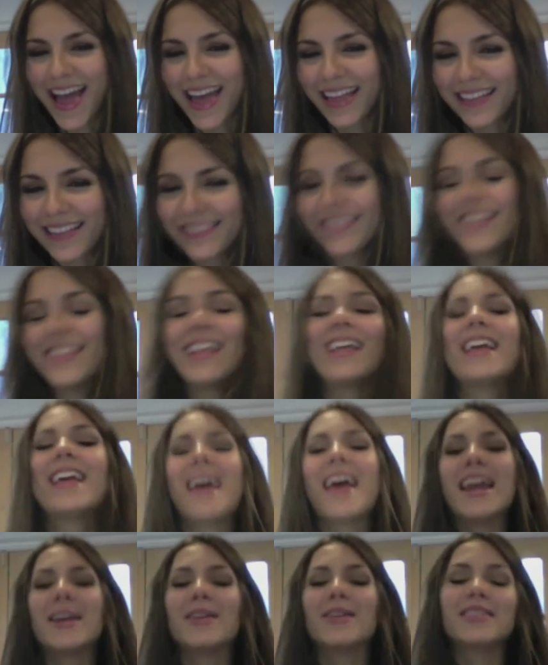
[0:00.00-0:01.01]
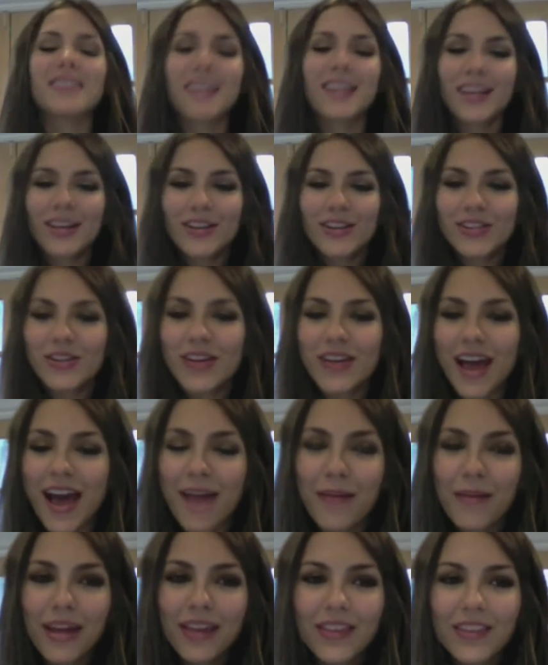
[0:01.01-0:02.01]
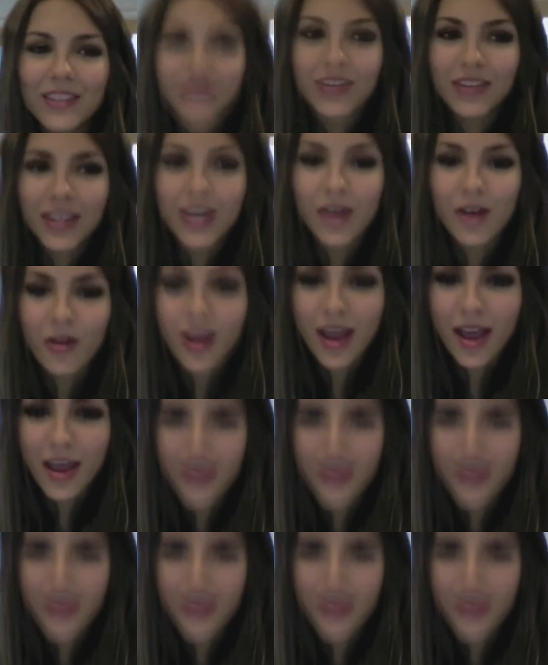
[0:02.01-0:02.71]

artists are Taylor Swift, Kesha,